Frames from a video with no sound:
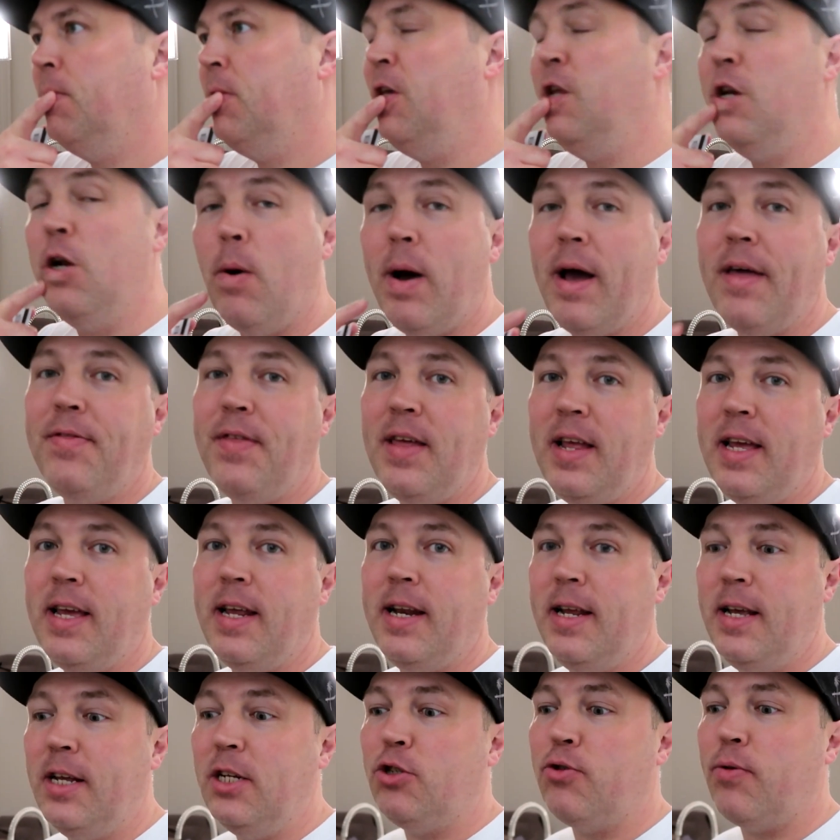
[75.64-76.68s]
You know, I think
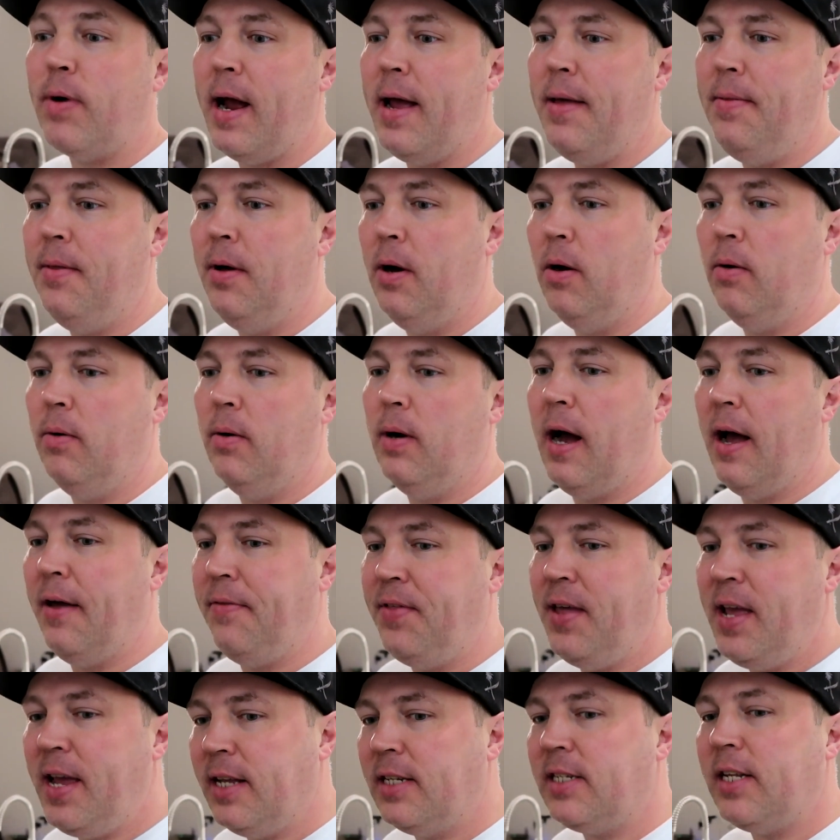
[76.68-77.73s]
it is right, though. I
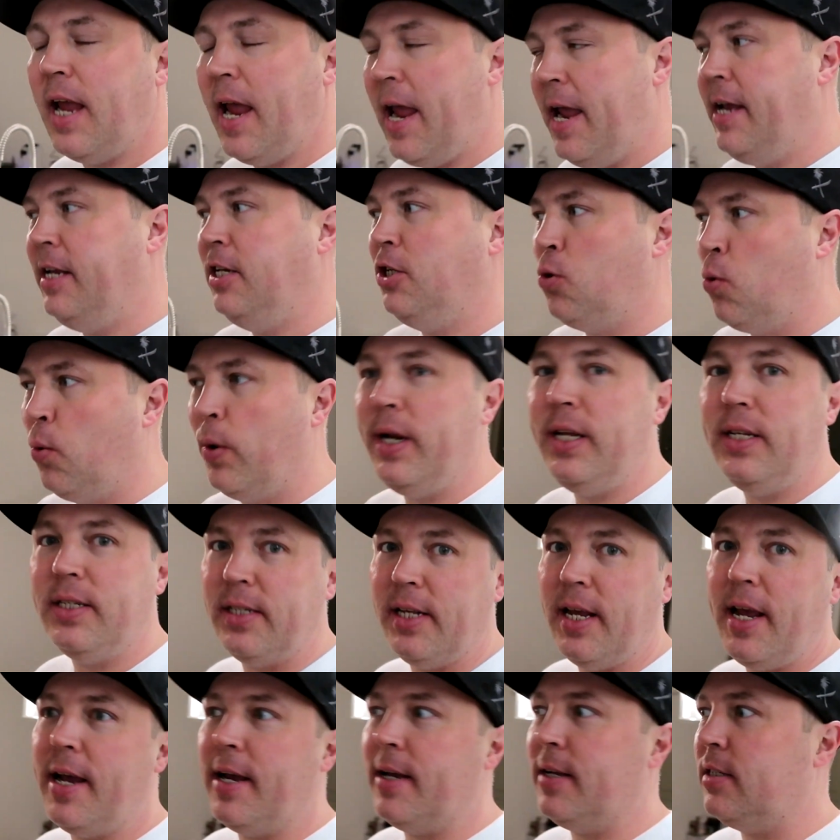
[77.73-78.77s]
think it's
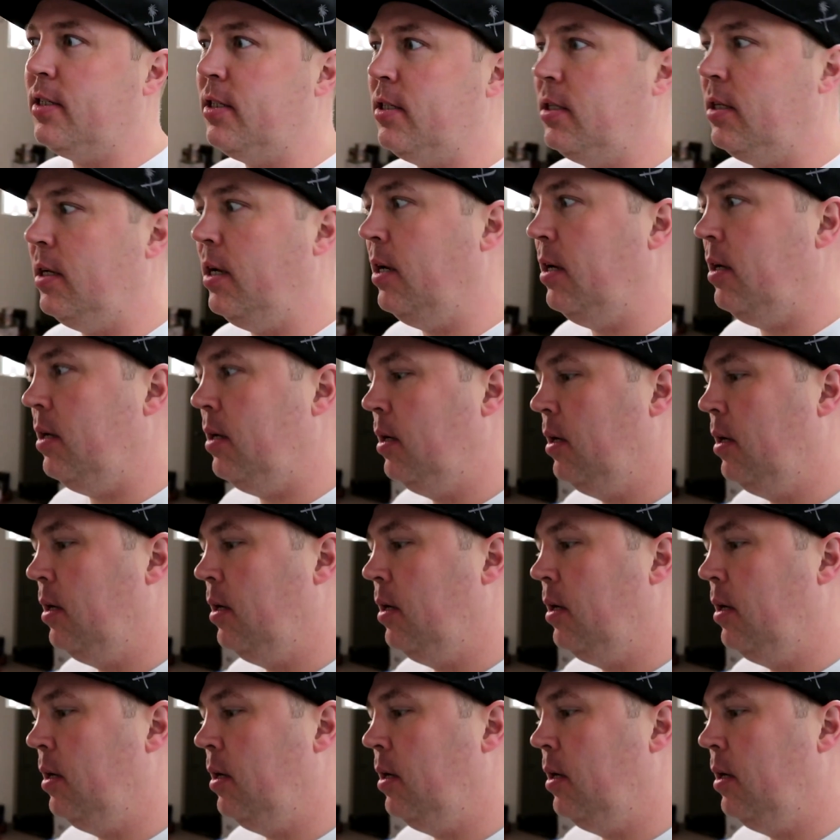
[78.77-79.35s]
8.26.